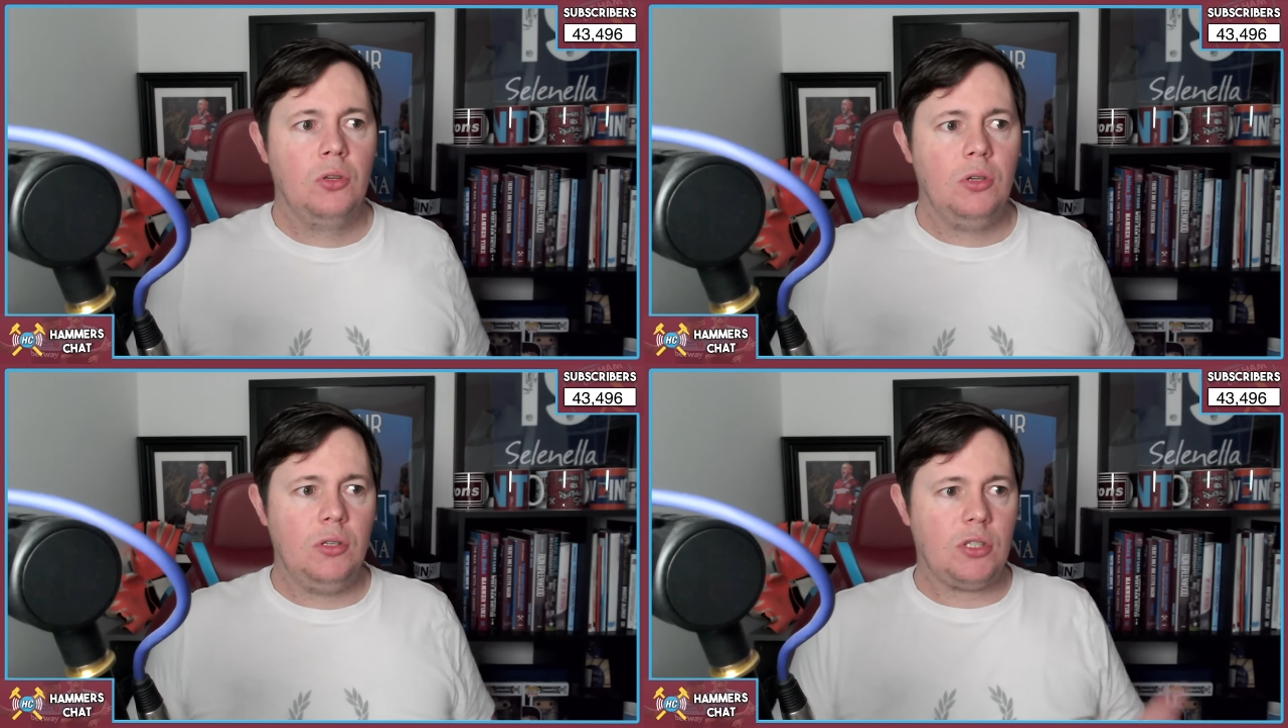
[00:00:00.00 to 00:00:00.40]

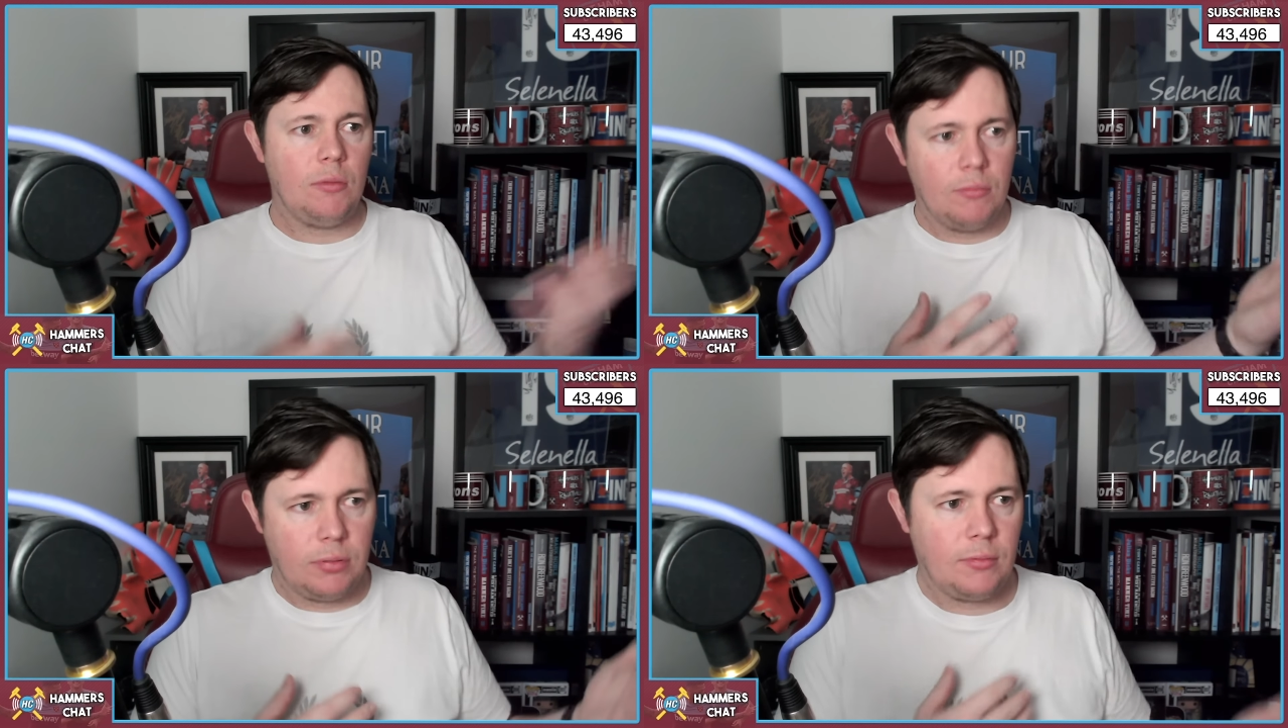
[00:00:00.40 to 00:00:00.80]
And
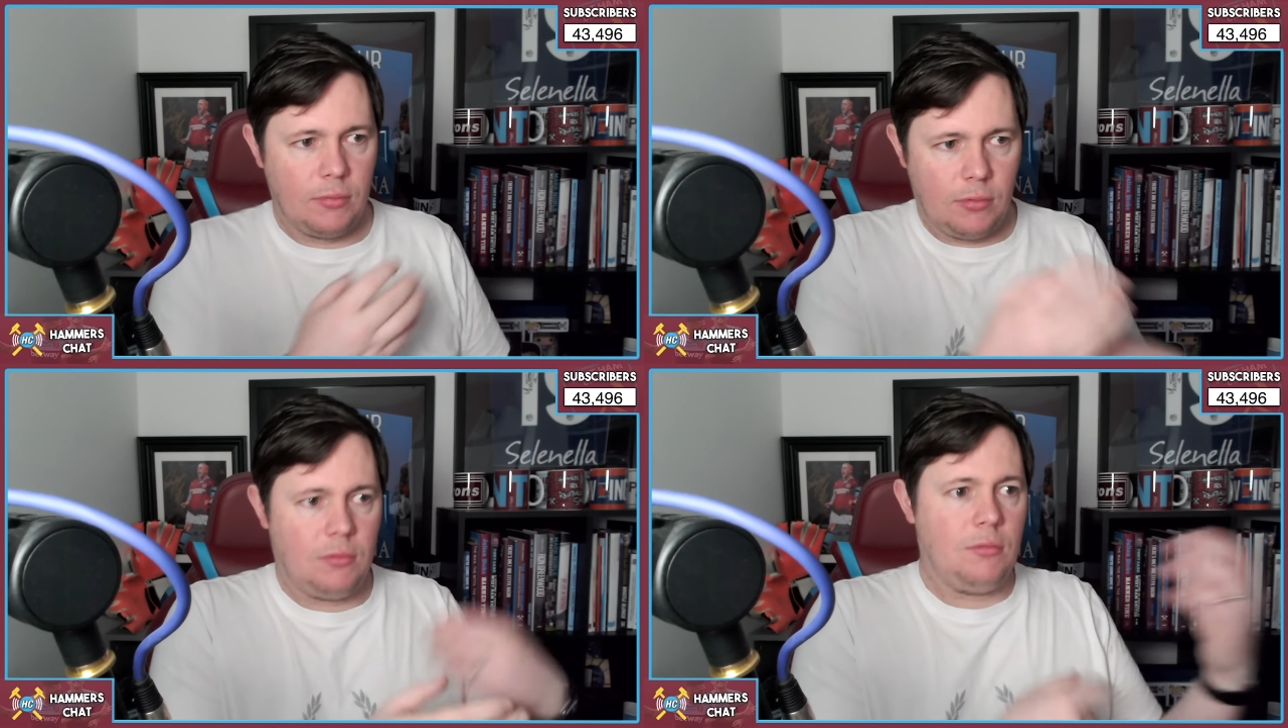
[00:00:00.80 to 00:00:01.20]
some
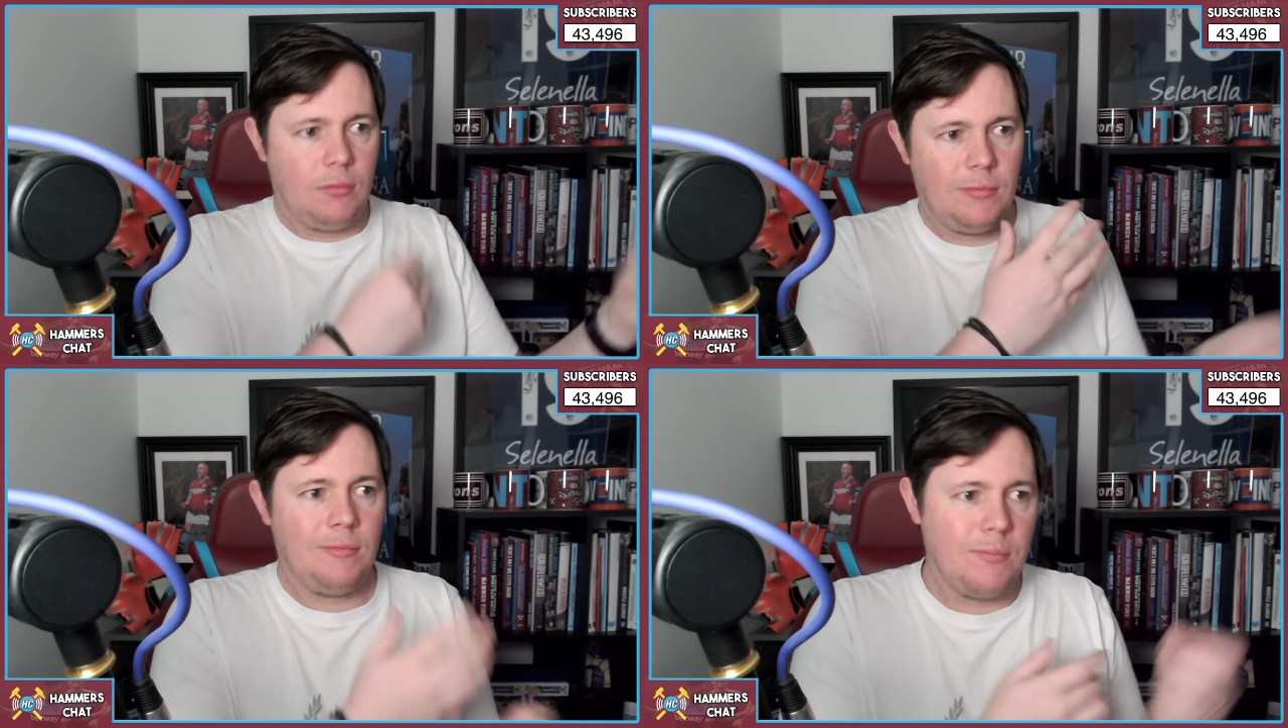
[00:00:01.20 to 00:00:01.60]

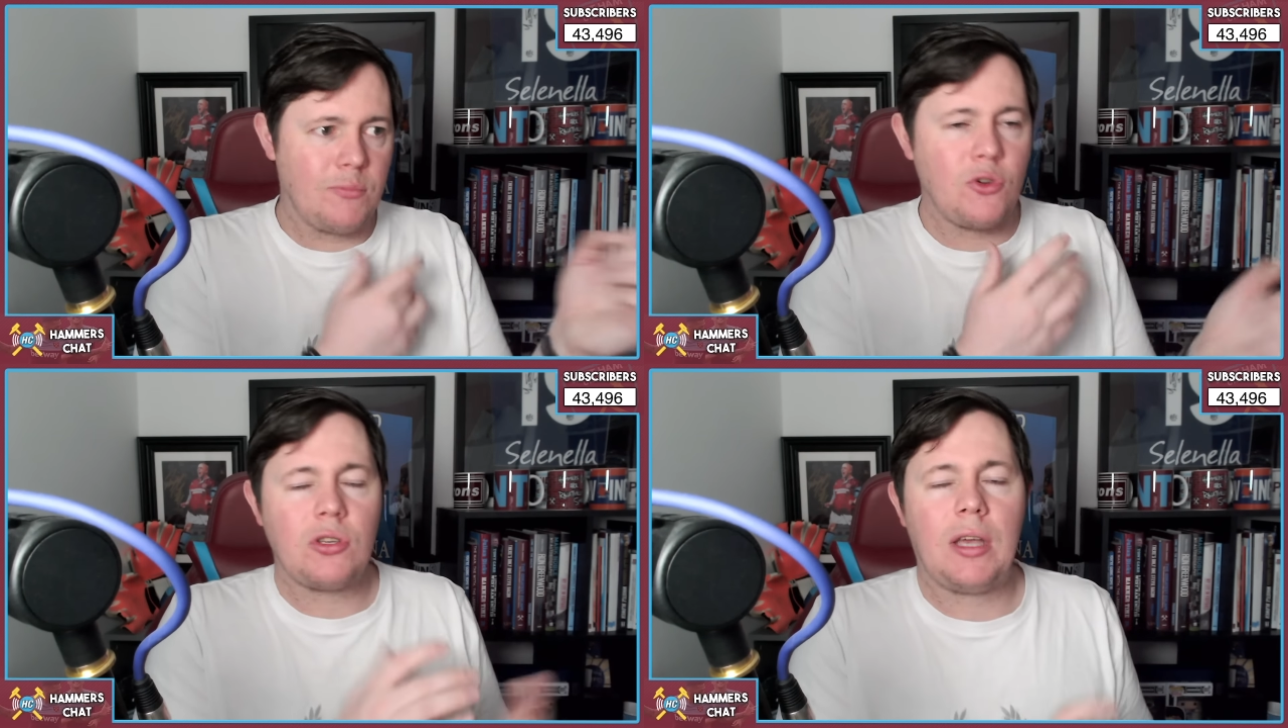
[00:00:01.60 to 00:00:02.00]

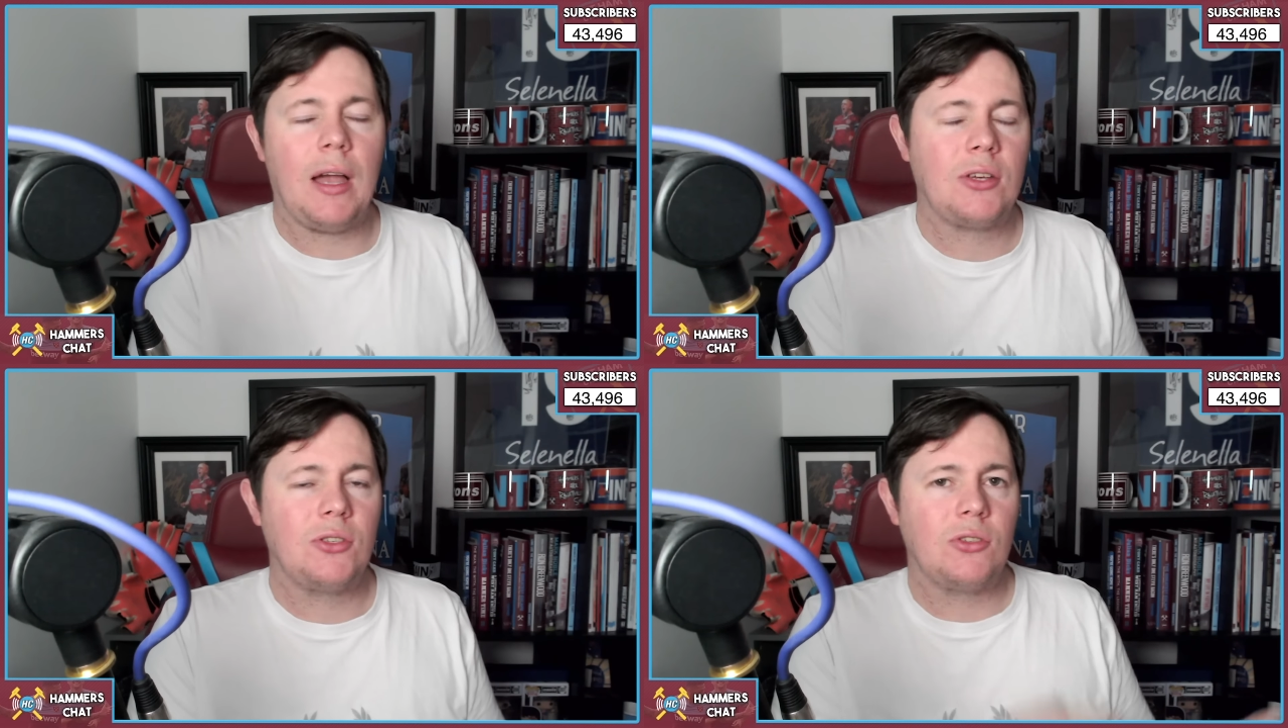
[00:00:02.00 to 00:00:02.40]

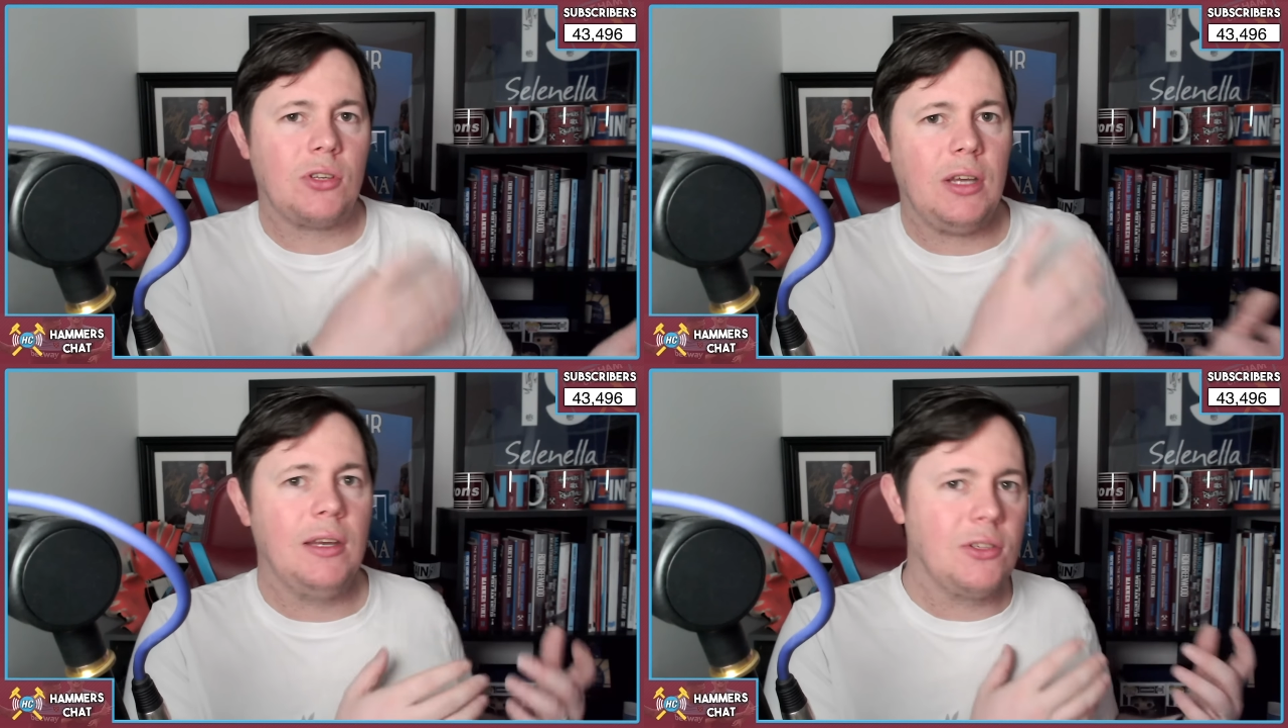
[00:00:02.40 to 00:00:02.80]
broadcasters are
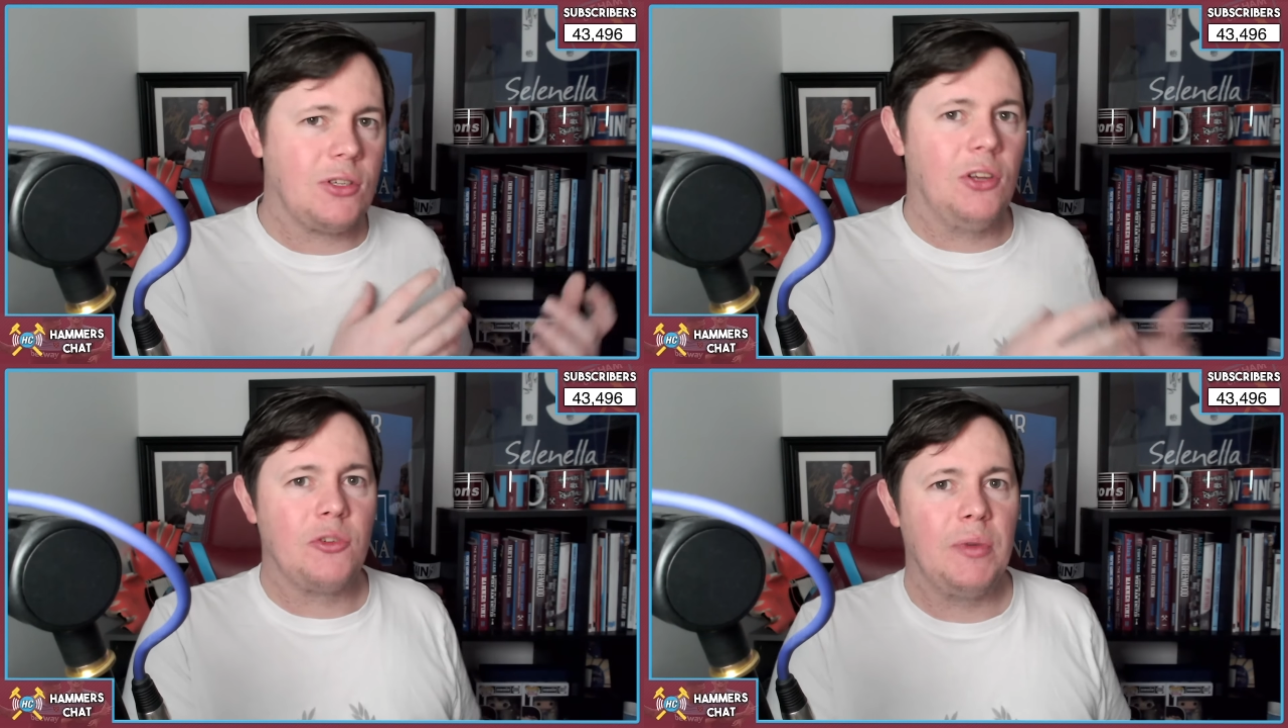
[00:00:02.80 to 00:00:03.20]
saying it's 100